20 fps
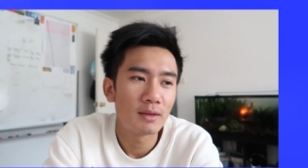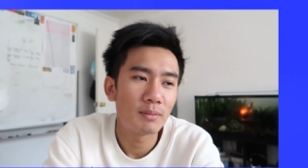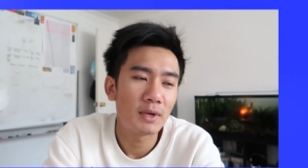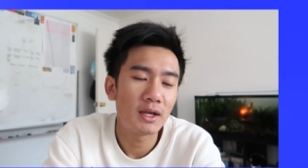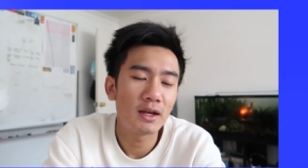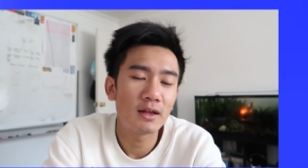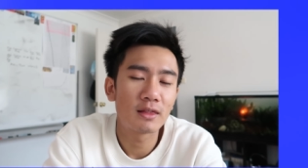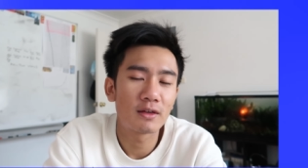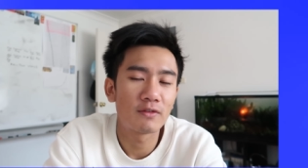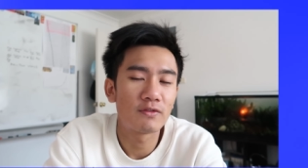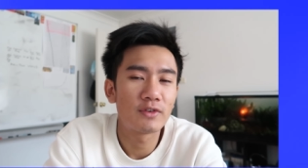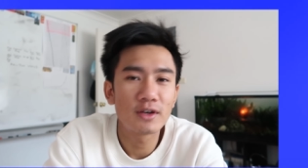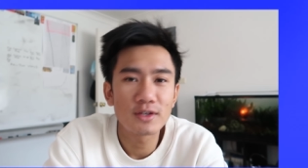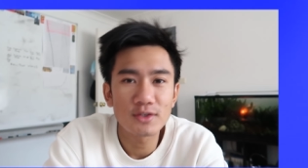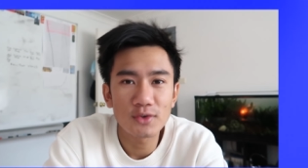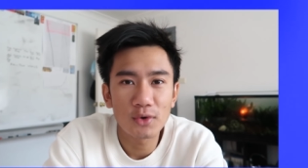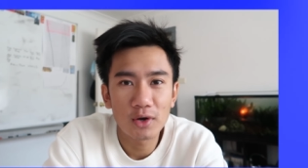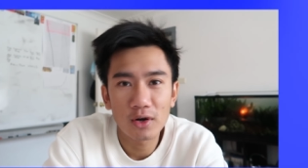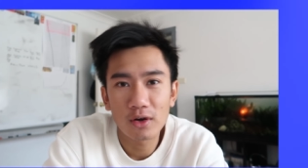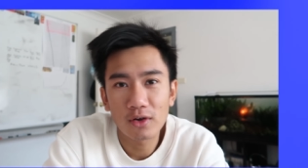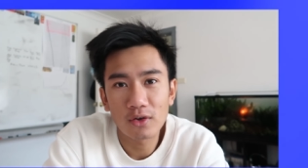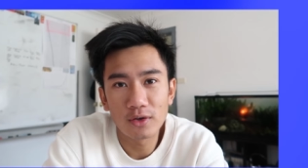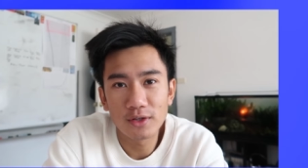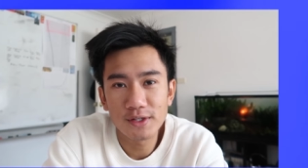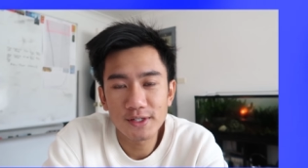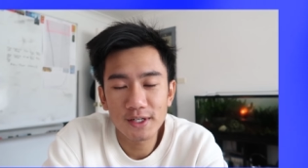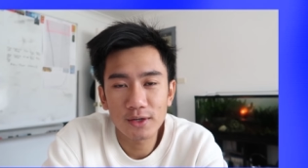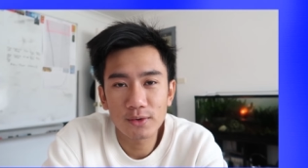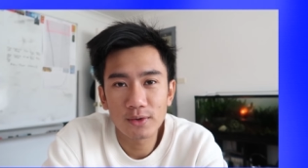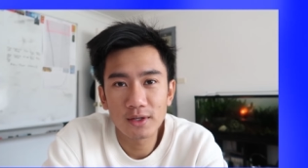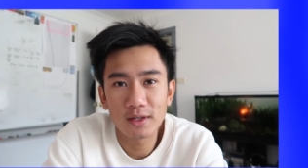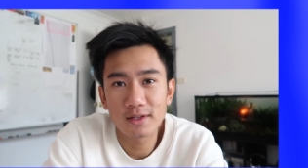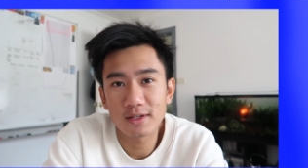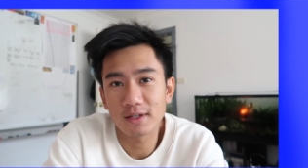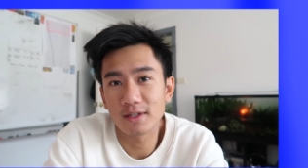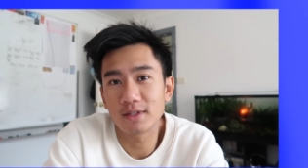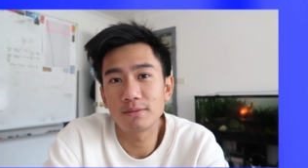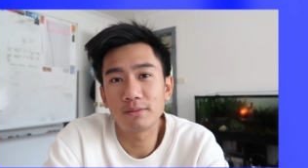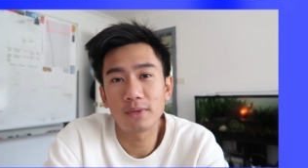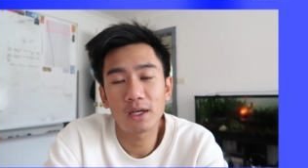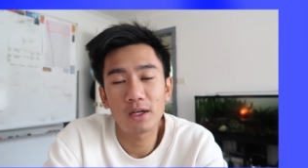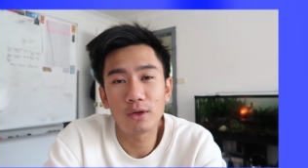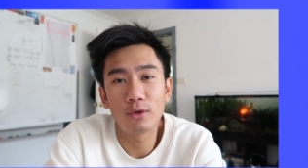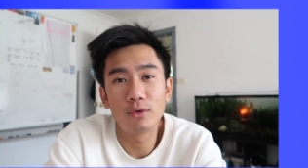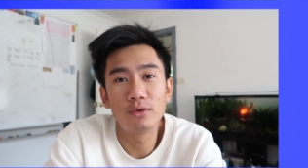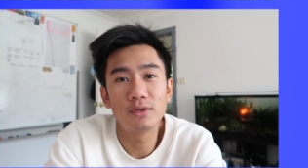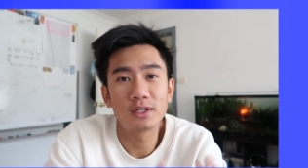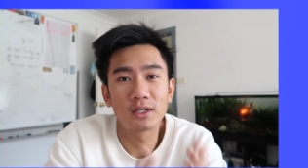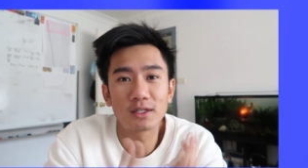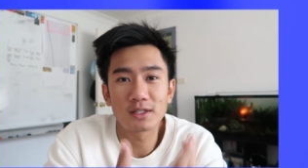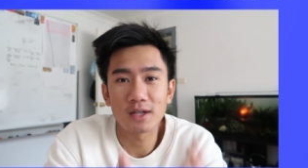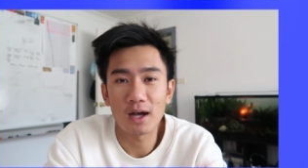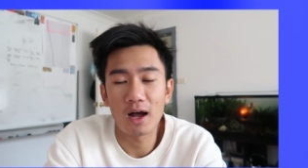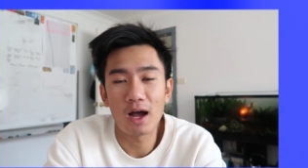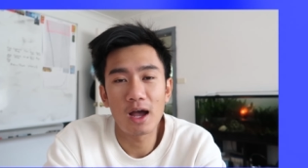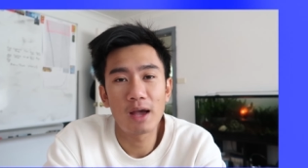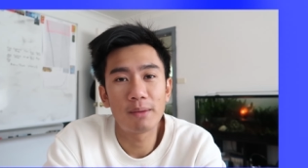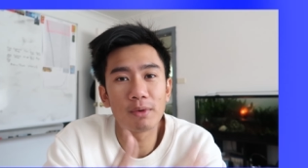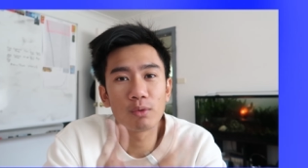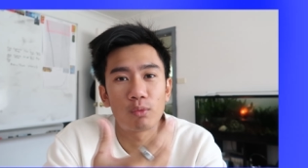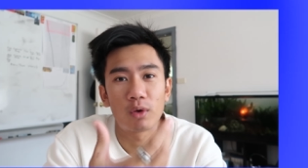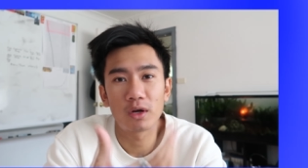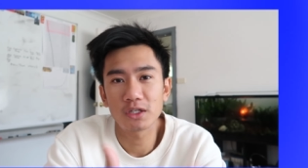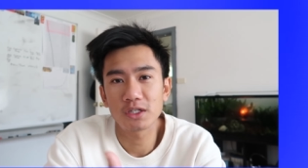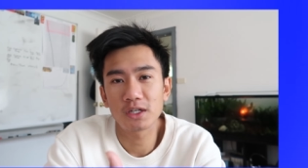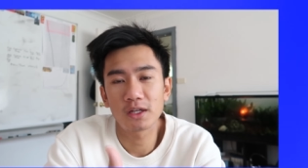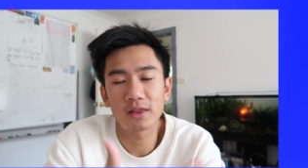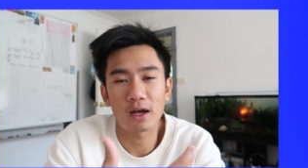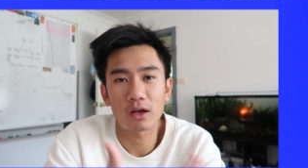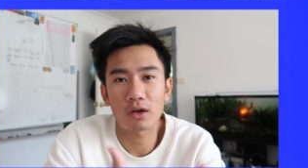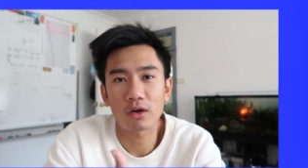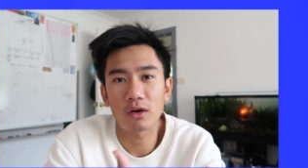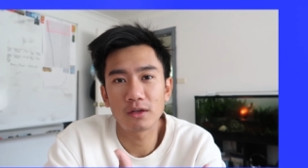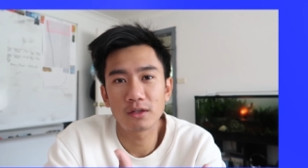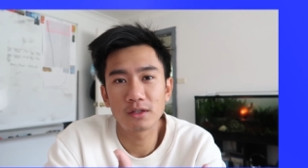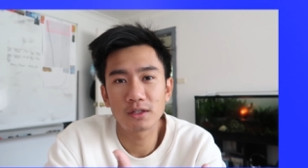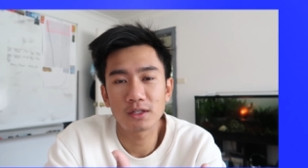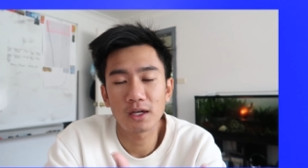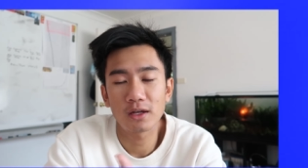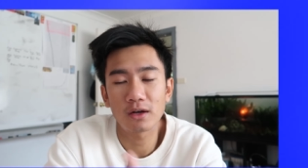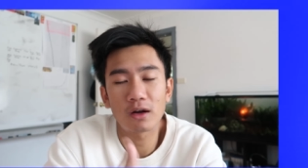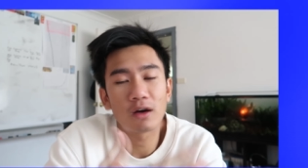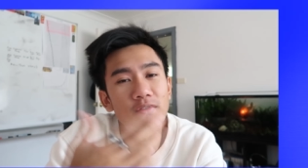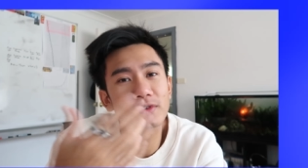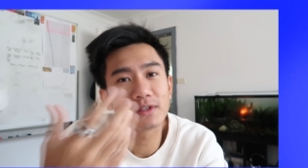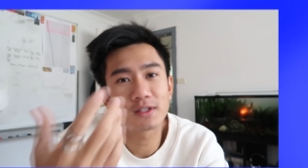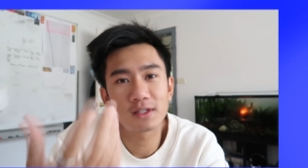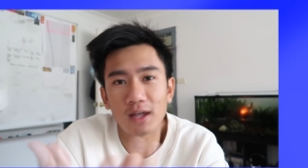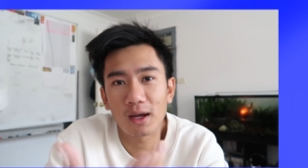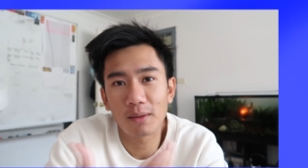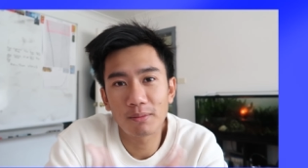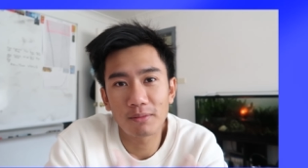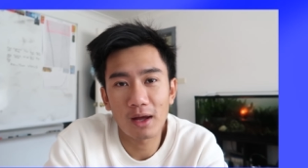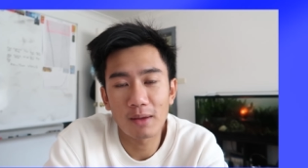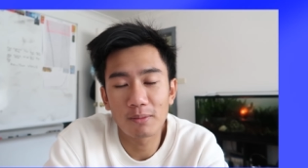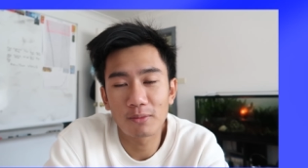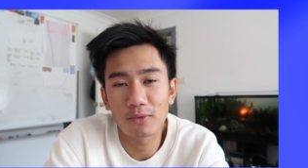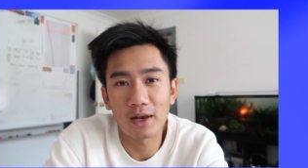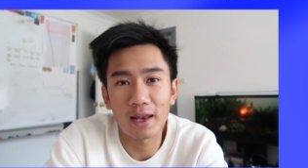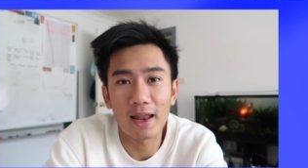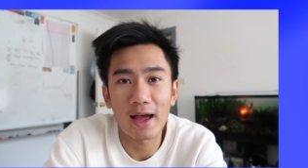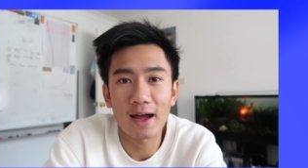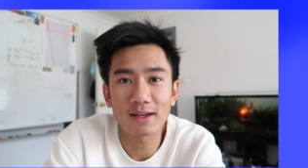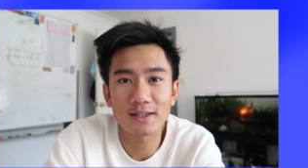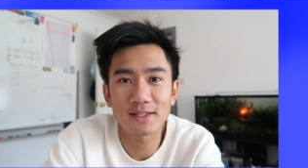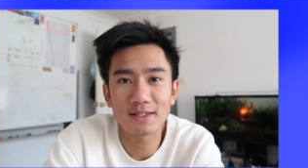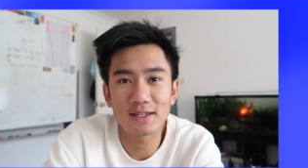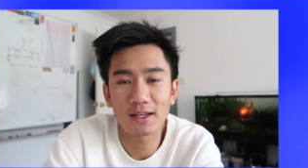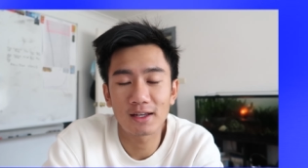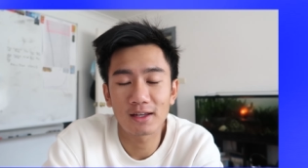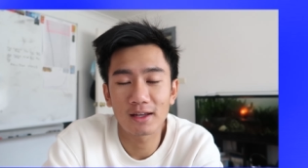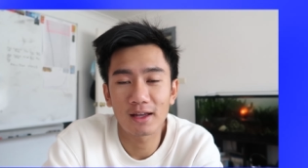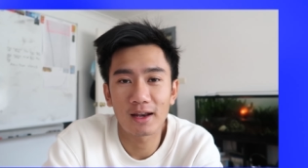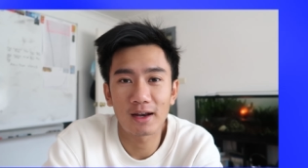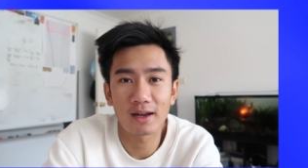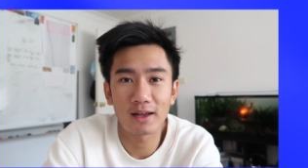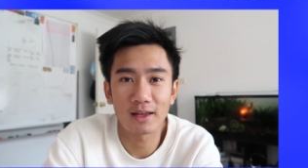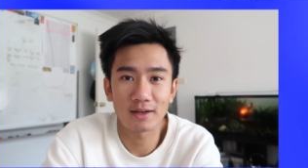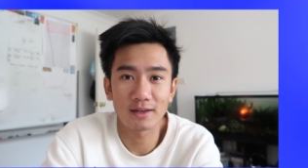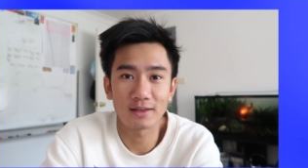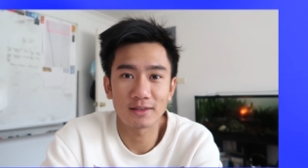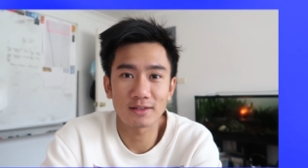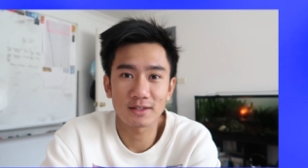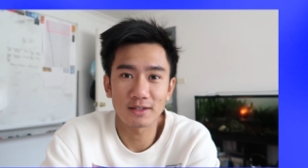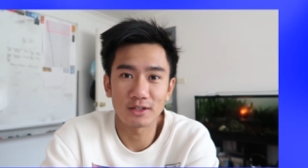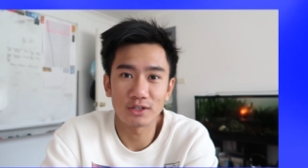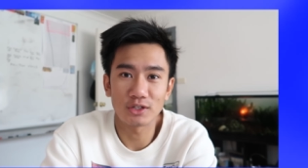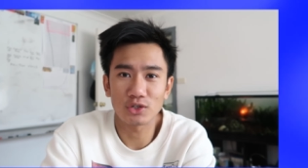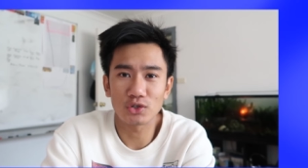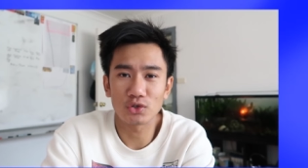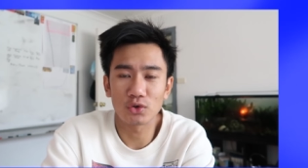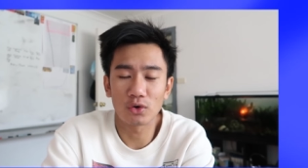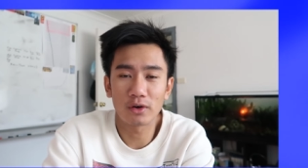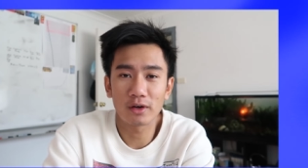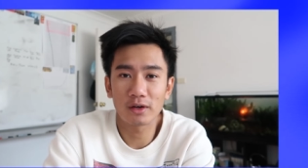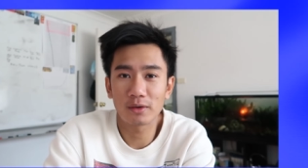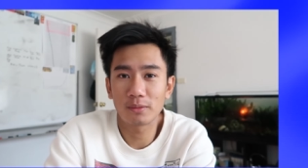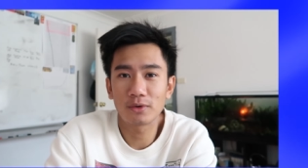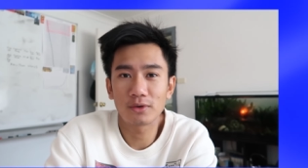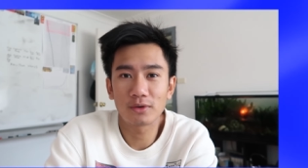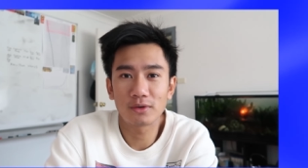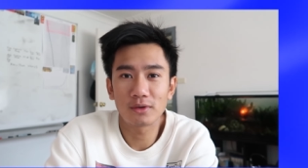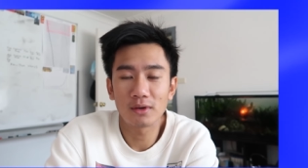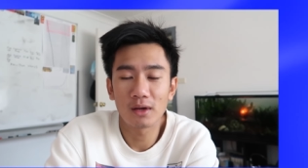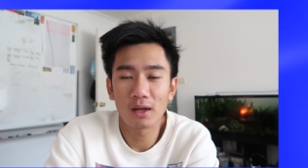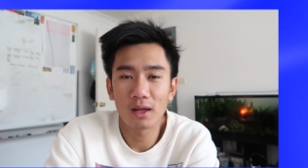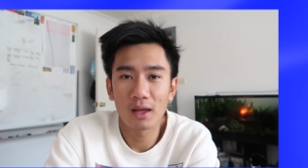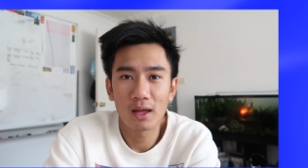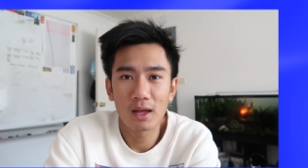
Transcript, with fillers: Meaning the first order consequence is me losing time and watching that content. Obviously, I'm, I'm relaxing and, and it's enjoyable.